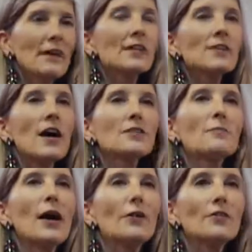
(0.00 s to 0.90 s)
And it talked
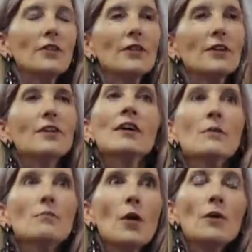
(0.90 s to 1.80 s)
about the
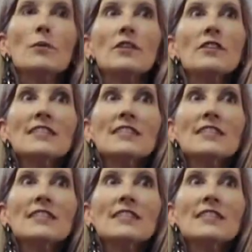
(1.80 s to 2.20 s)
moment where the